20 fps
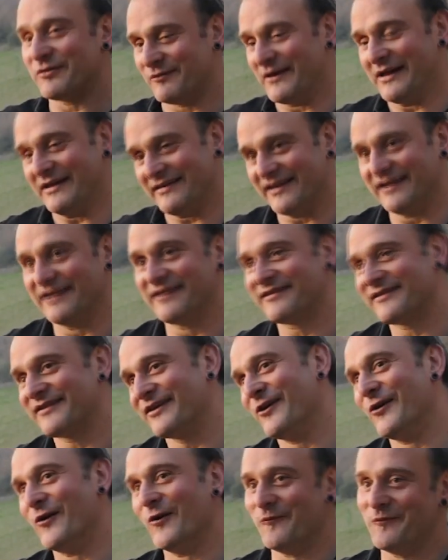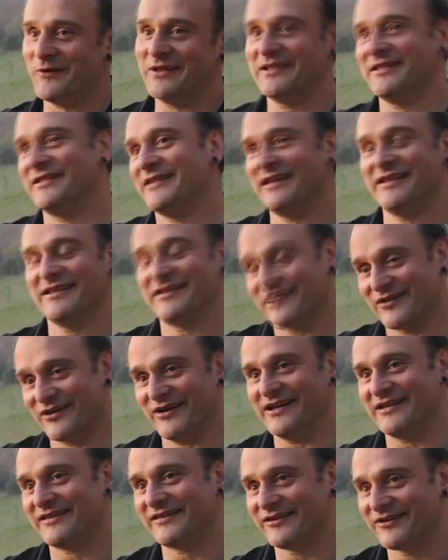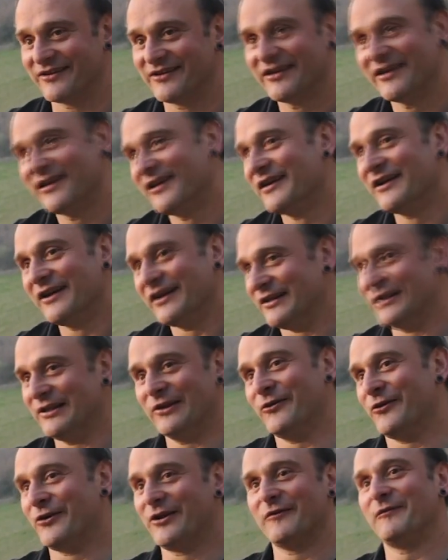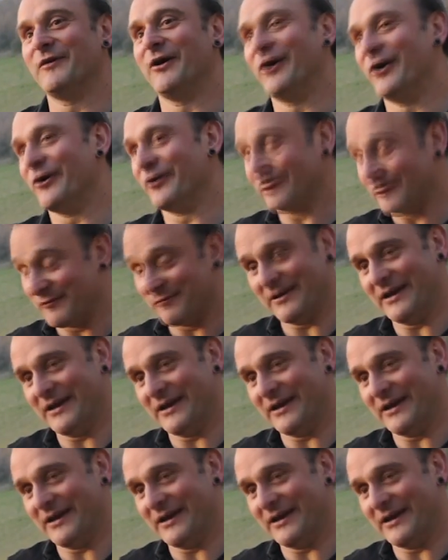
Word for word: with my telescope and, and try to learn about the